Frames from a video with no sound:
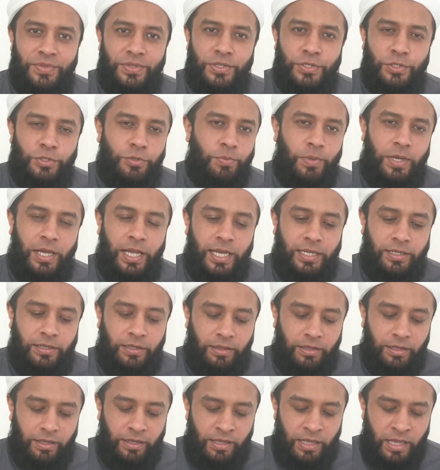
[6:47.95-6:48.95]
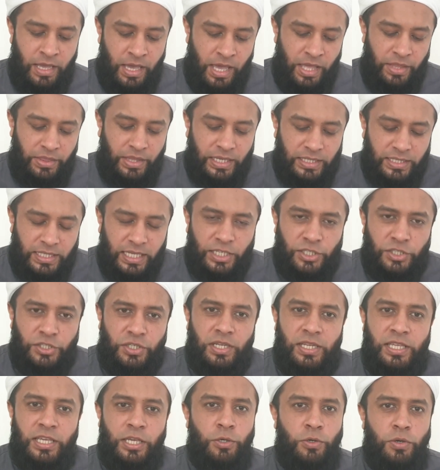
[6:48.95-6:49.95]
Subhanallah. That's
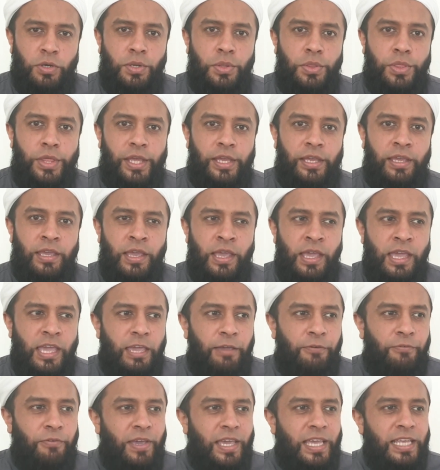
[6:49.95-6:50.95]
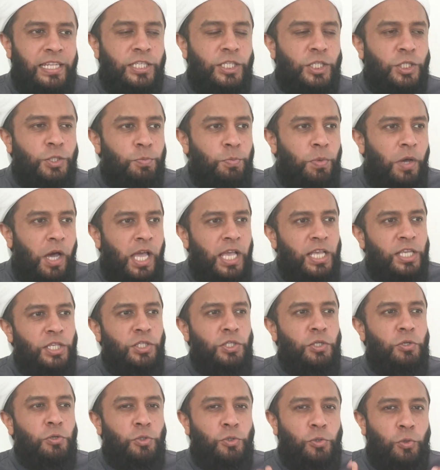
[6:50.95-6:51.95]
actually a good thing. If it
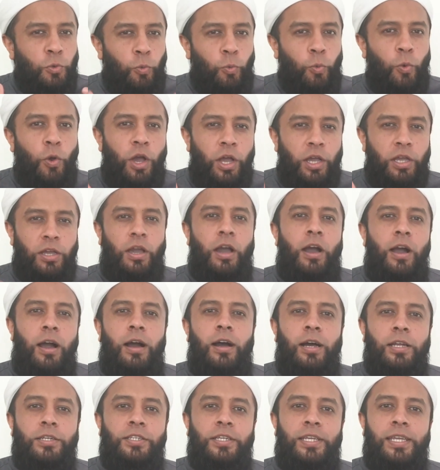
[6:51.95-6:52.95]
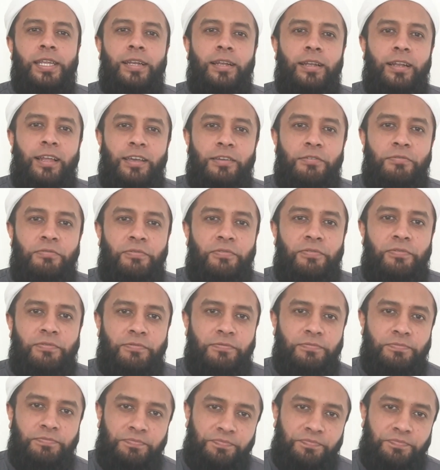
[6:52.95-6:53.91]
inspires you to work harder in life,